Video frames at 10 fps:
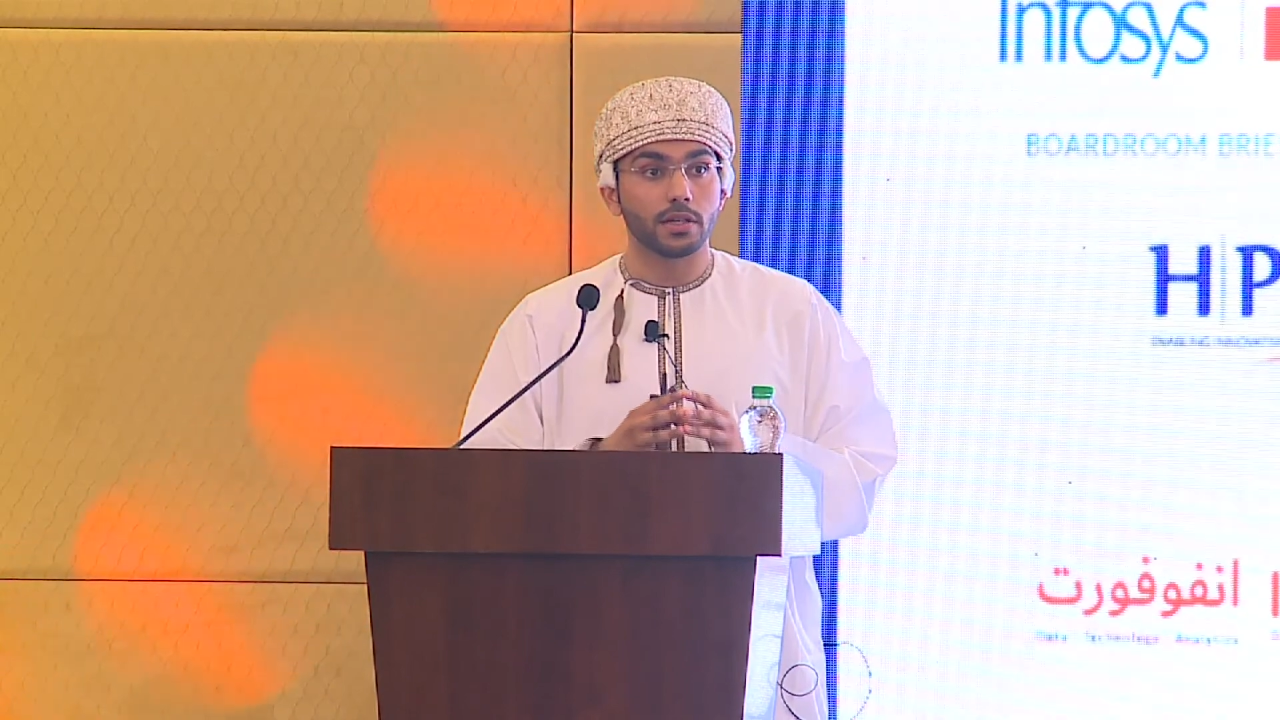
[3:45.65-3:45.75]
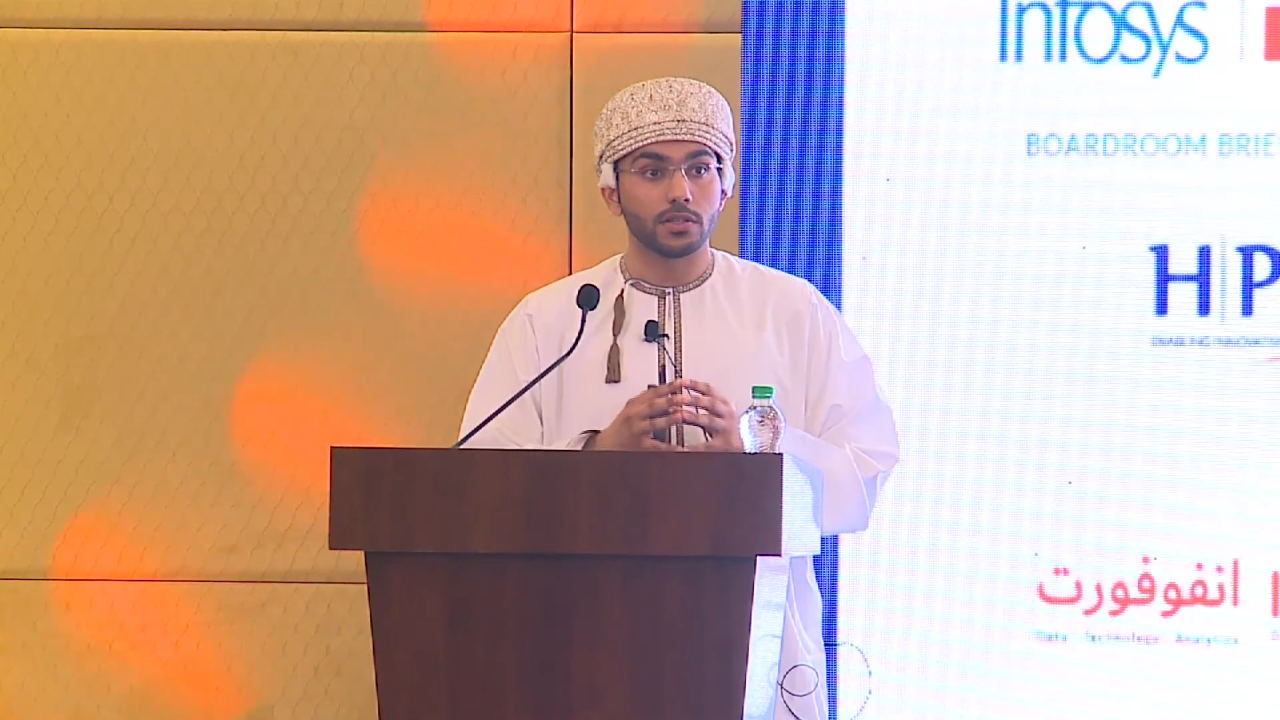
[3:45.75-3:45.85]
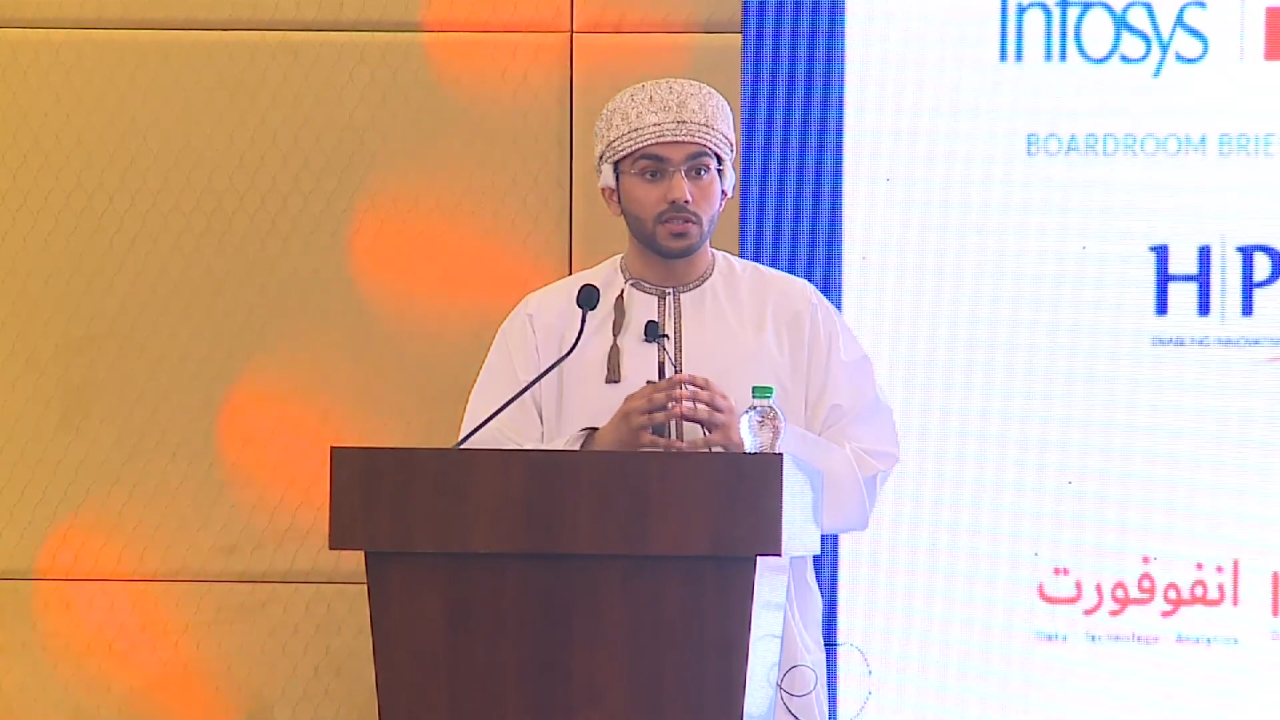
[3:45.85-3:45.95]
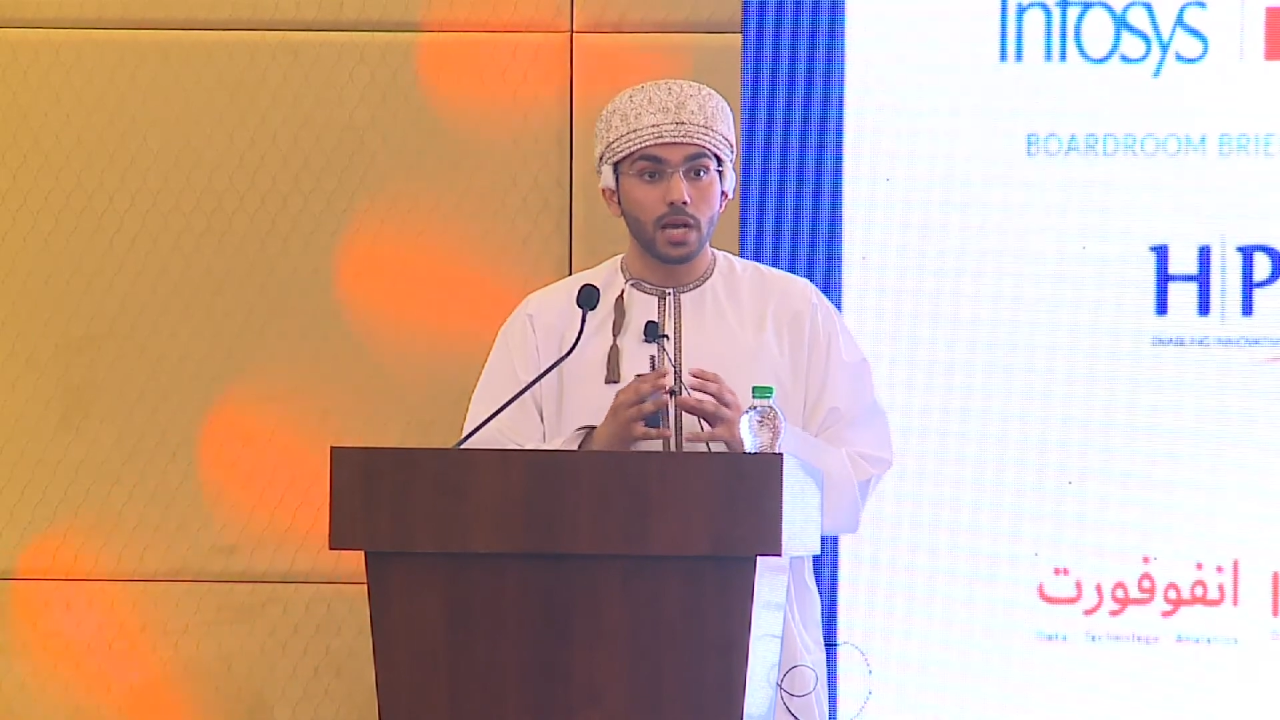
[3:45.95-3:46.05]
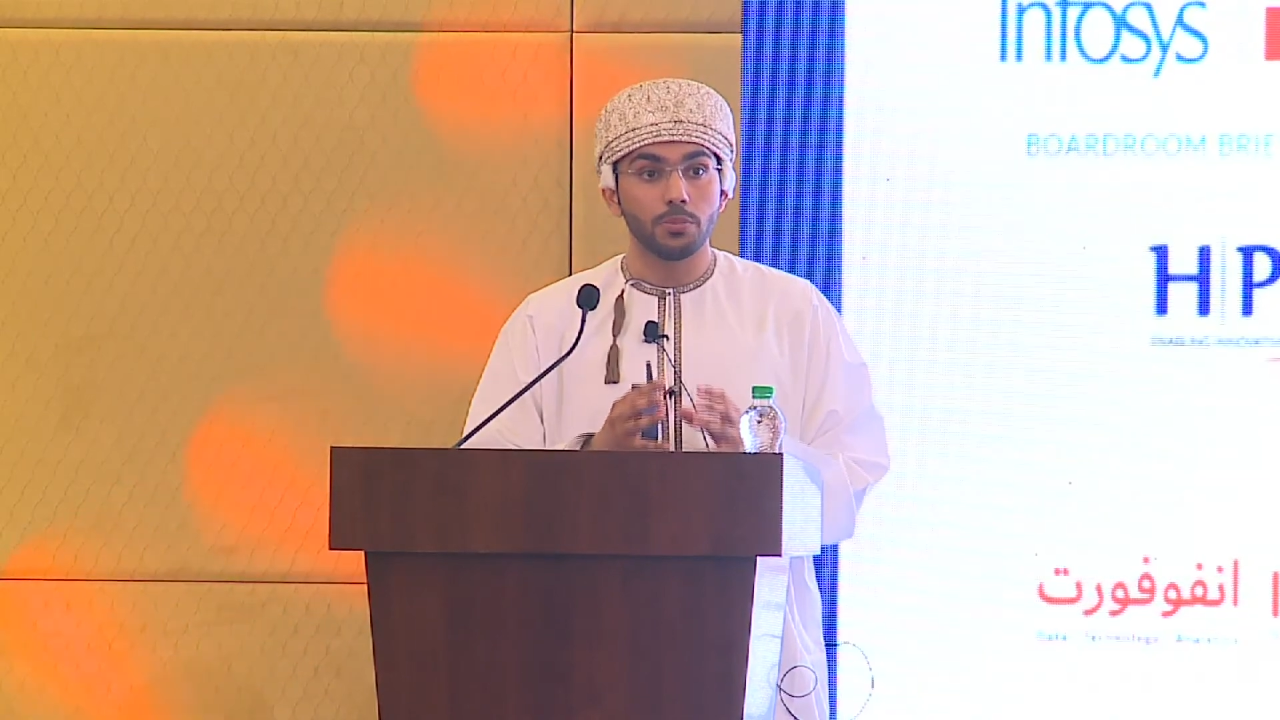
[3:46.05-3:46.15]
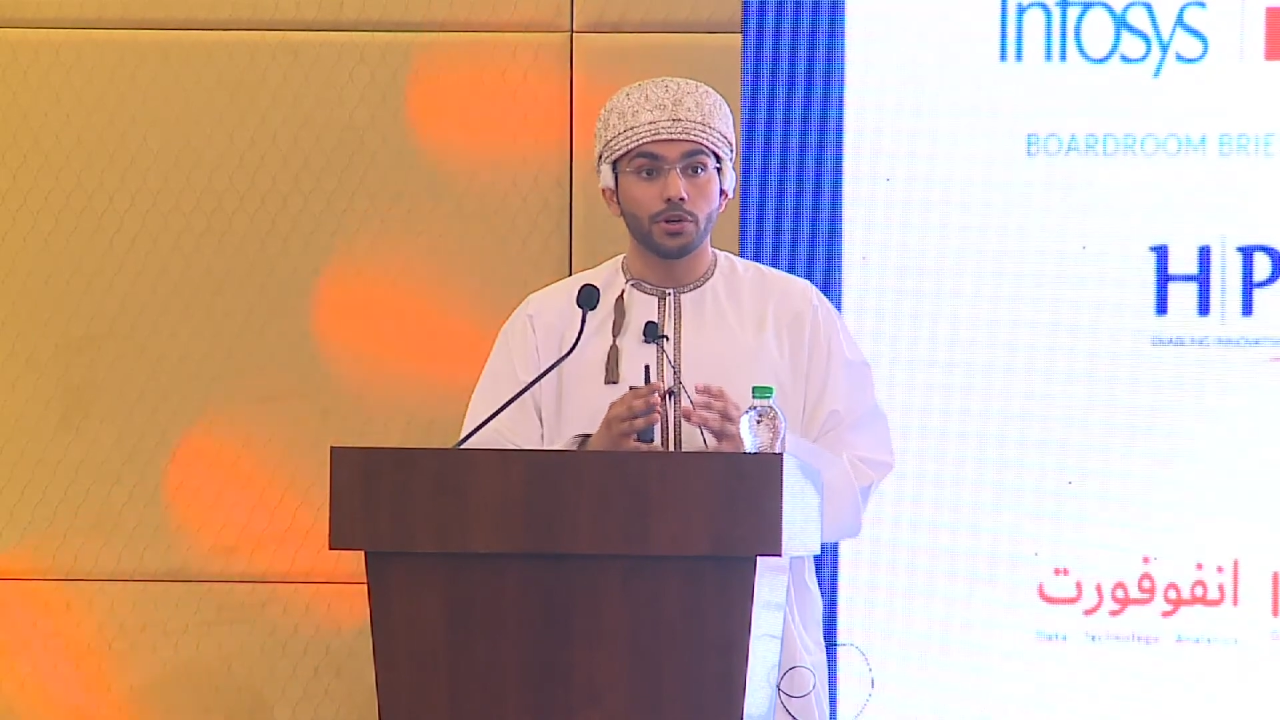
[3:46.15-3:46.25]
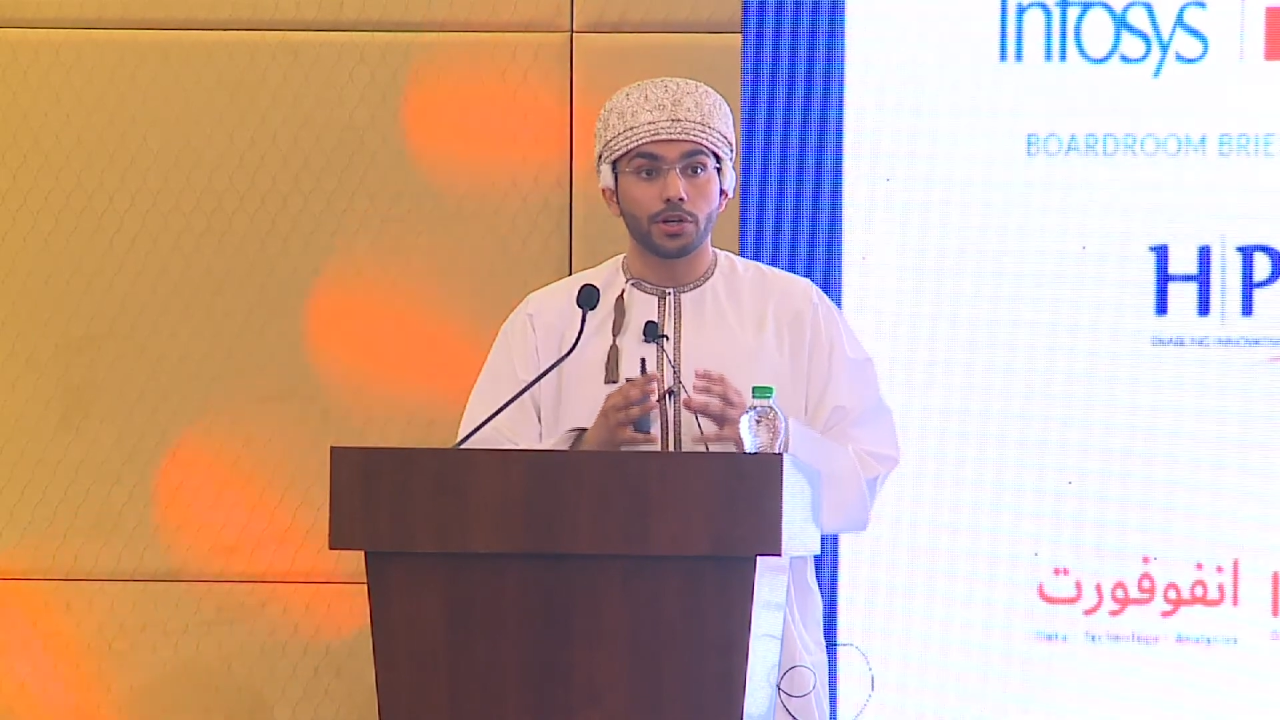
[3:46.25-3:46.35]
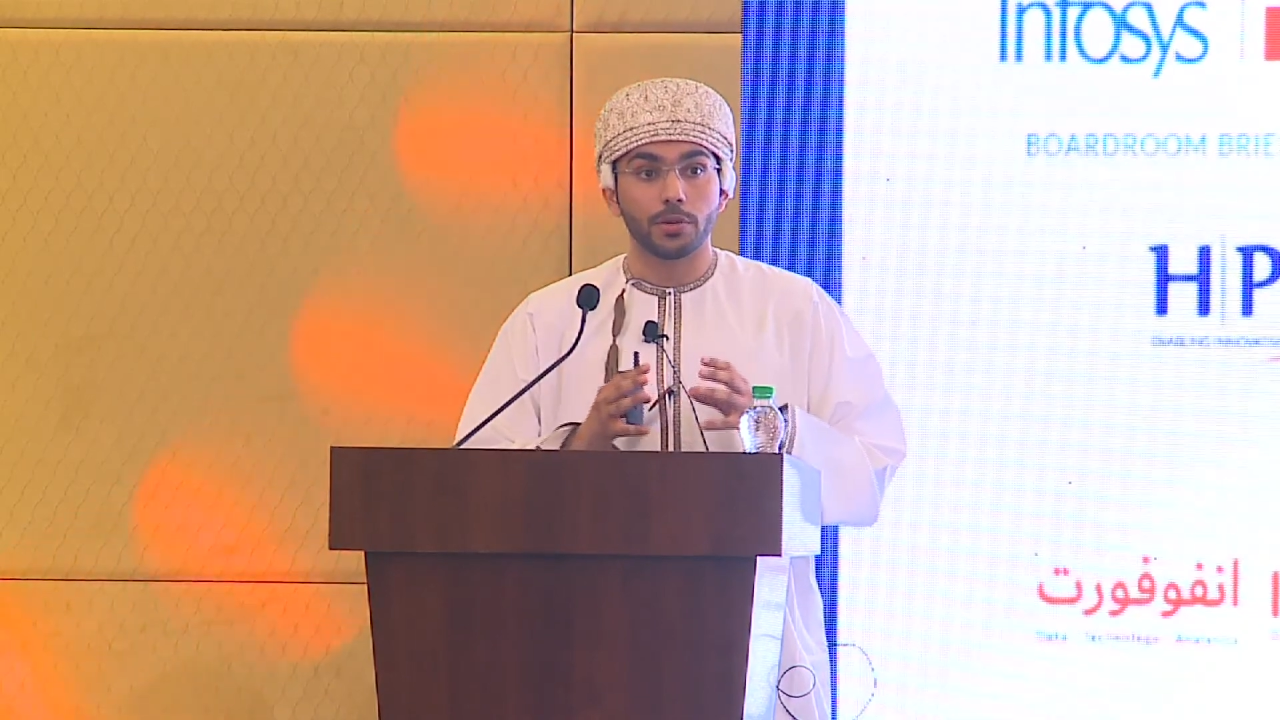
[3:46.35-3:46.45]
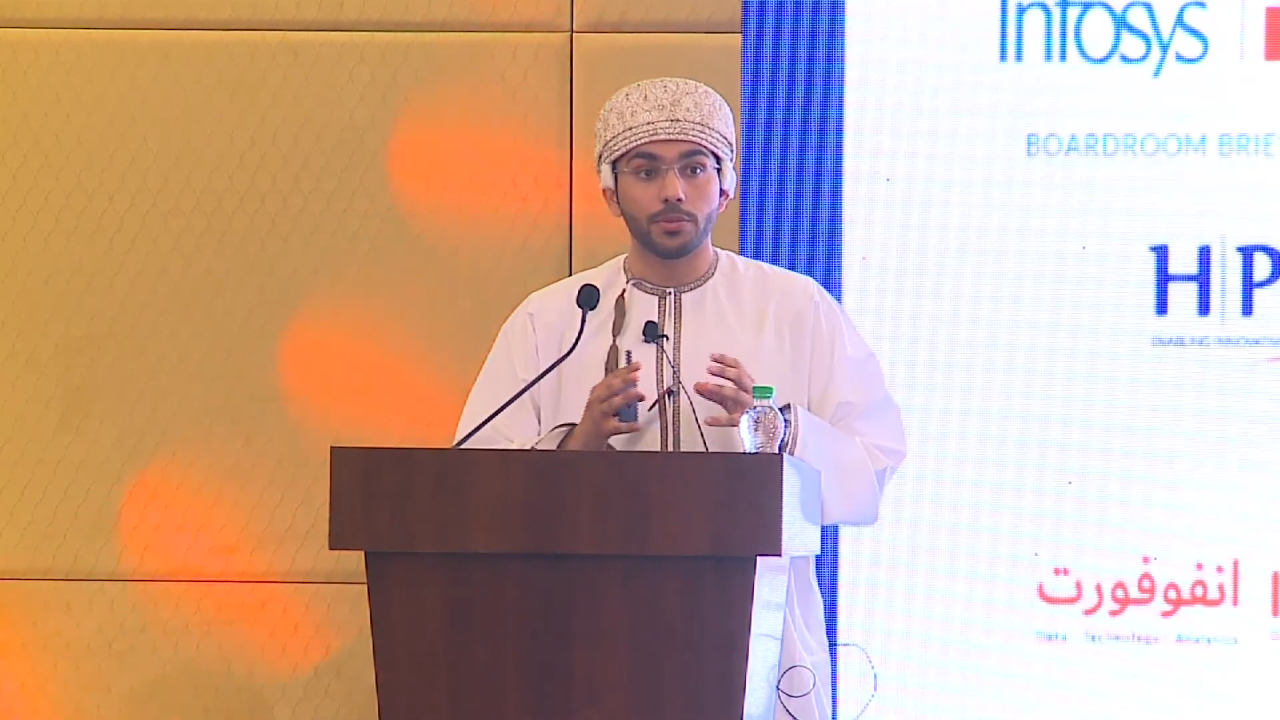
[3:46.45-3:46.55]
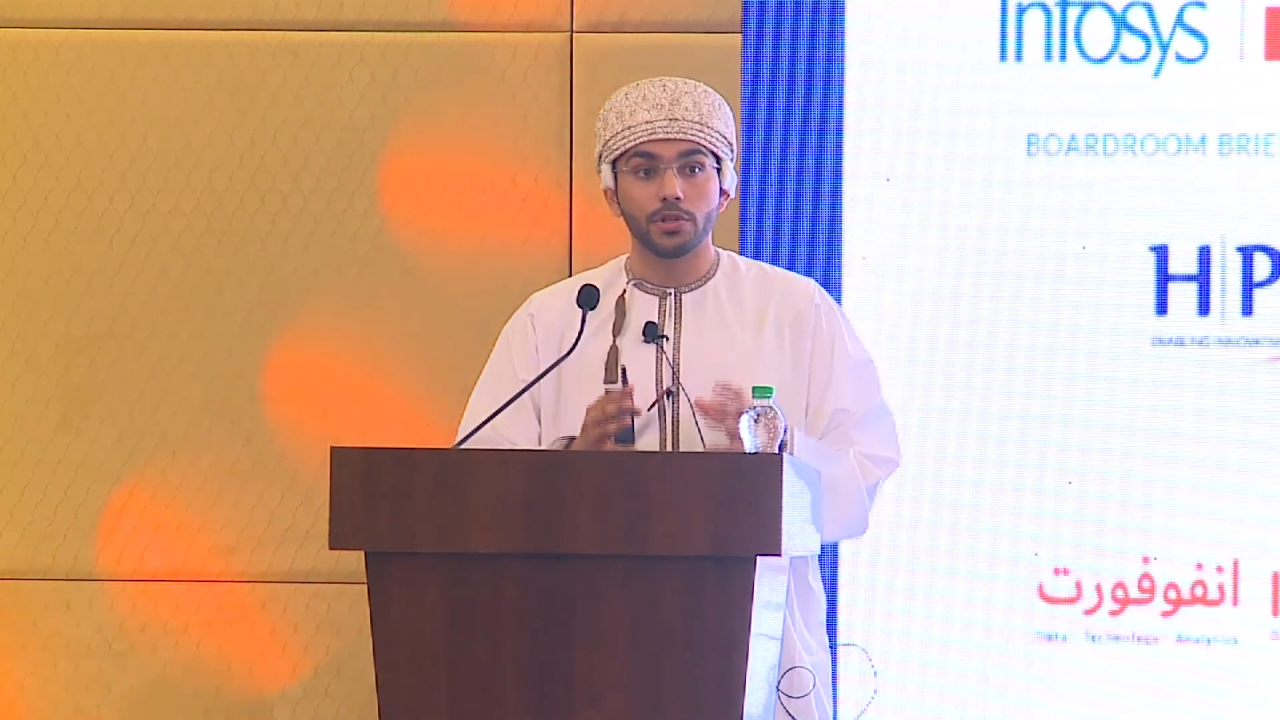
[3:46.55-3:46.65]
cyber
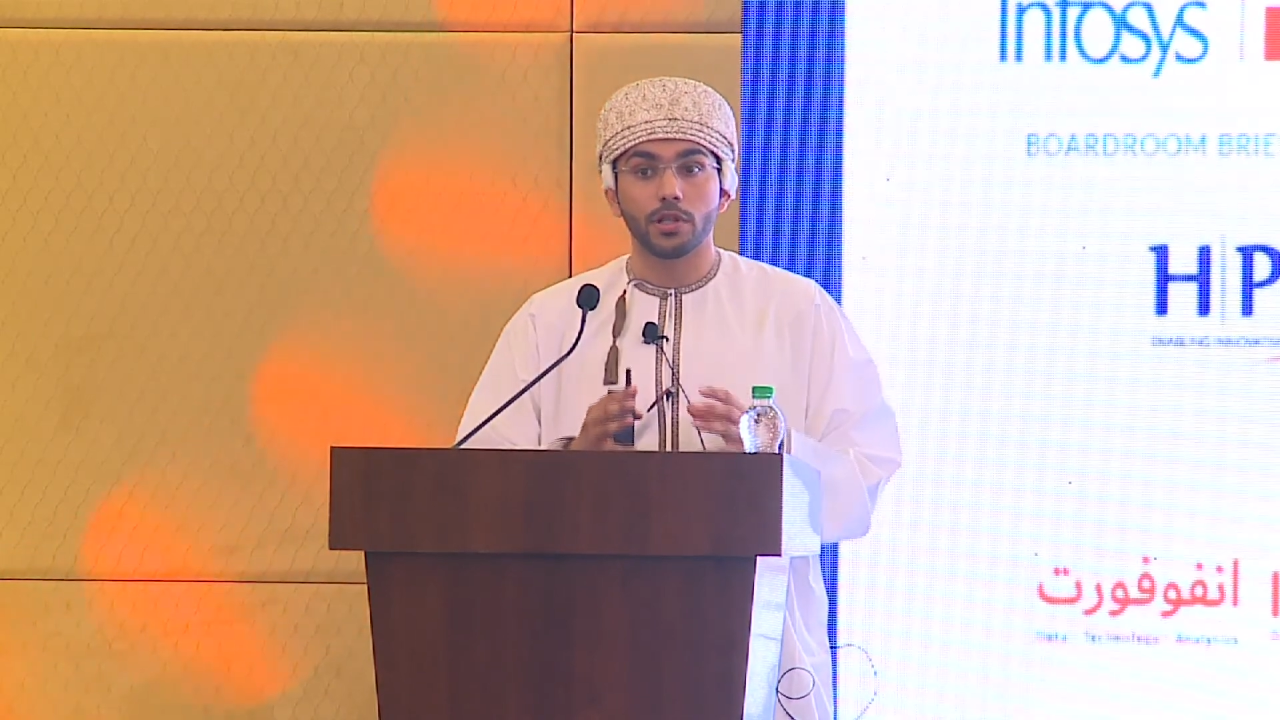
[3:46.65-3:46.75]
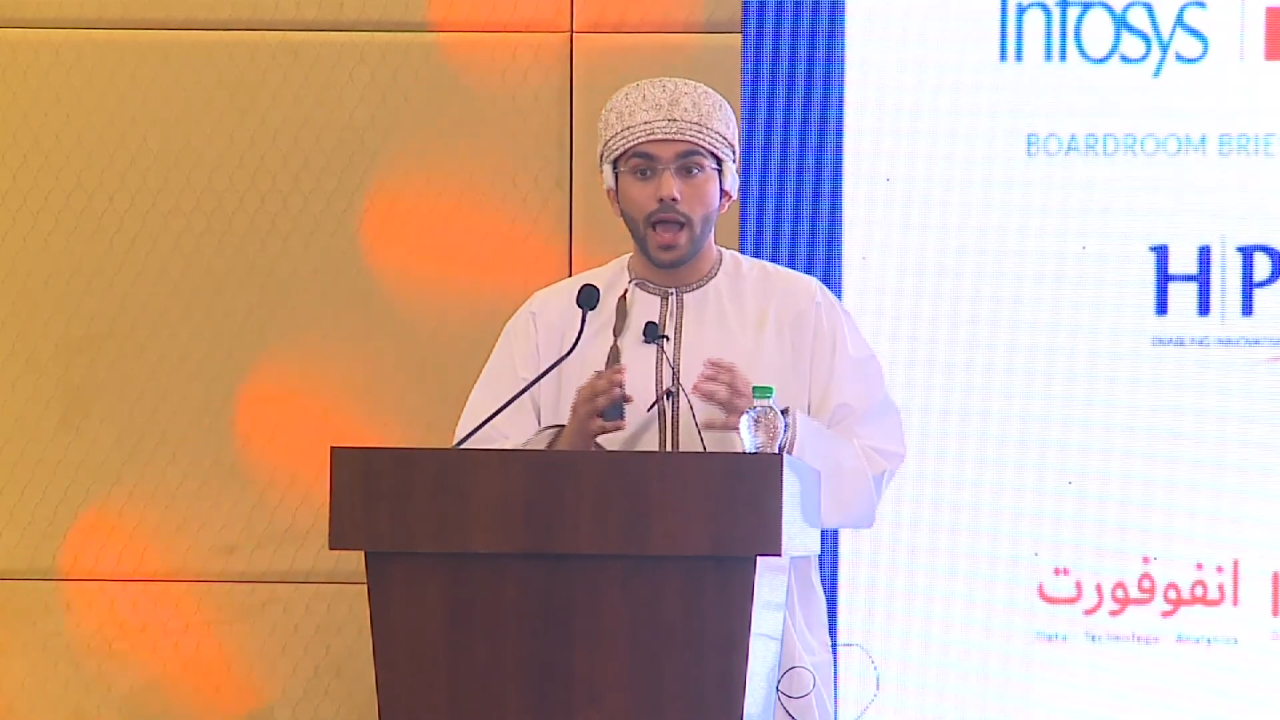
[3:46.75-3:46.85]
criminal